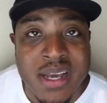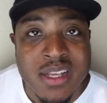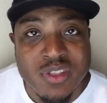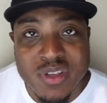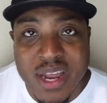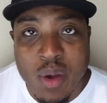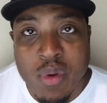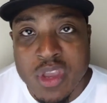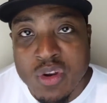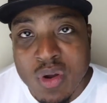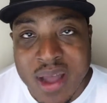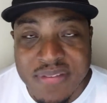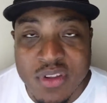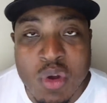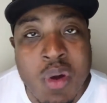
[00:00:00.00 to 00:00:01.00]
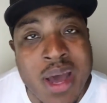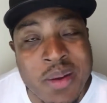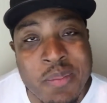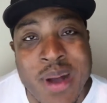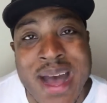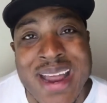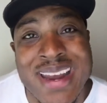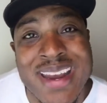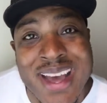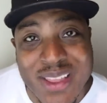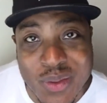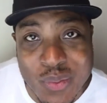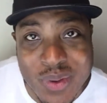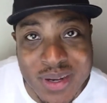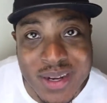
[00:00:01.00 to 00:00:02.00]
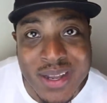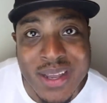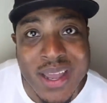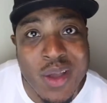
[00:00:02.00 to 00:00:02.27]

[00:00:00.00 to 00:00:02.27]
so that way you don't have to go out and buy another one.